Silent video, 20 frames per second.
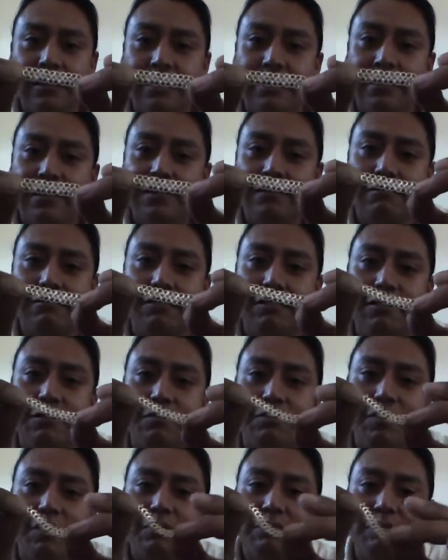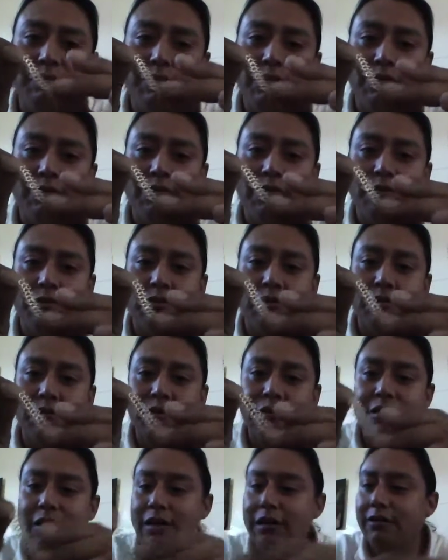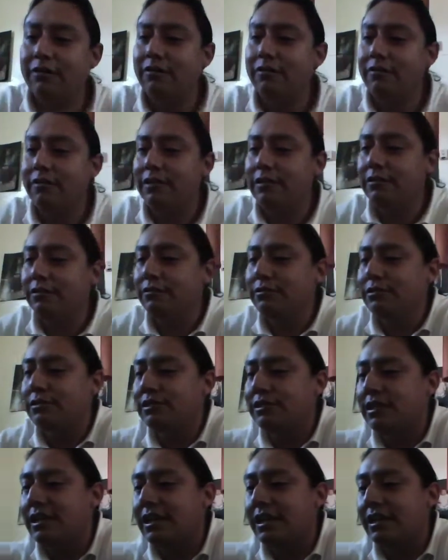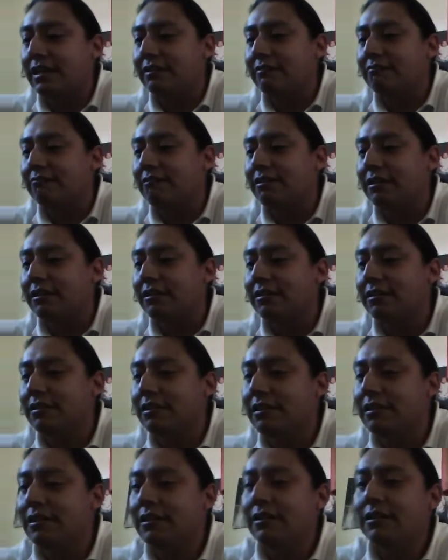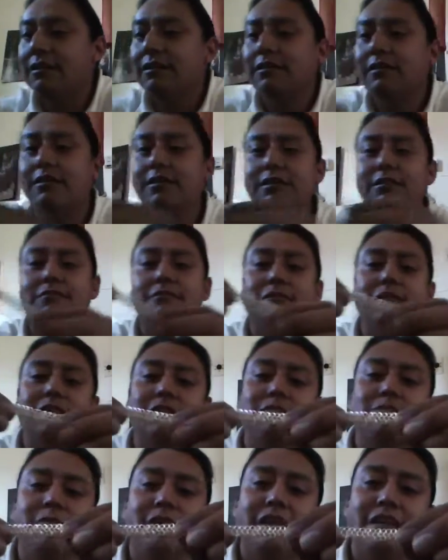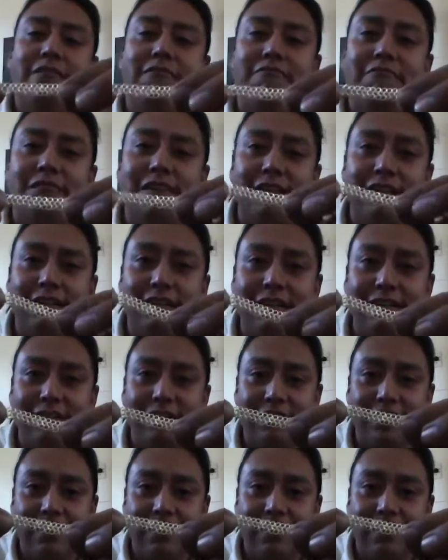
This one's a bit more of a loose chain. With this one is made with